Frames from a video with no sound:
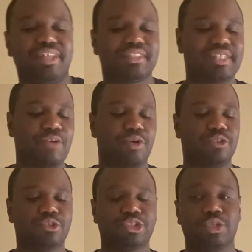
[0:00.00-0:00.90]
this is like one
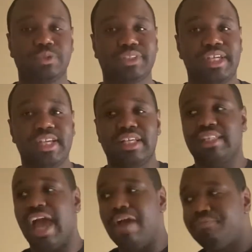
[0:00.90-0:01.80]
of those shows
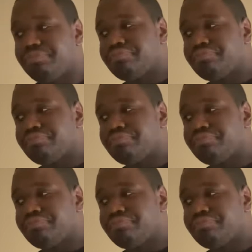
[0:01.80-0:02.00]
that